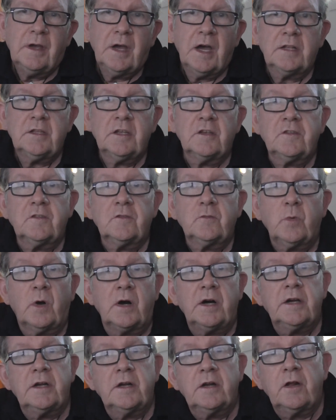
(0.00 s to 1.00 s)
And this is
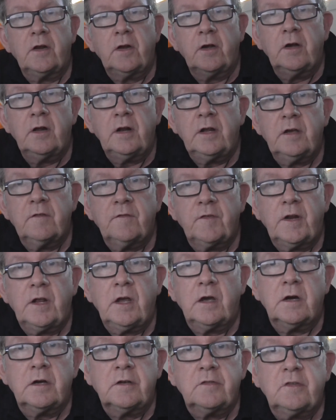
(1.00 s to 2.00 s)
why in an earlier
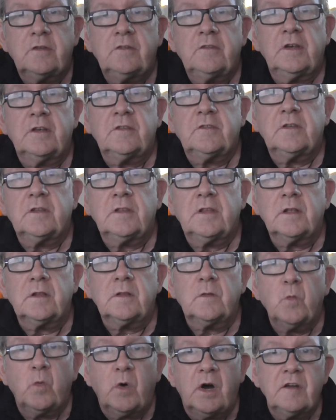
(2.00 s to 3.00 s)
video I suggested
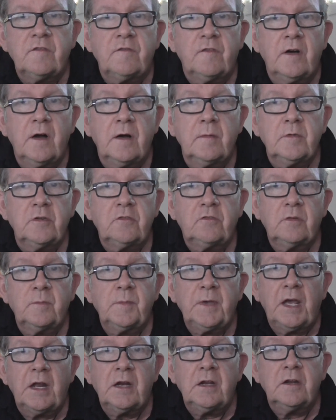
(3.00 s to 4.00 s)
that white farmers should
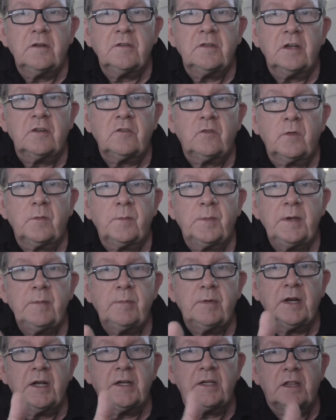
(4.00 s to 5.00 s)
be getting in touch with
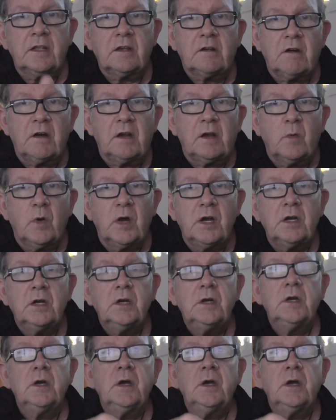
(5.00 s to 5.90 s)
people like the Griqua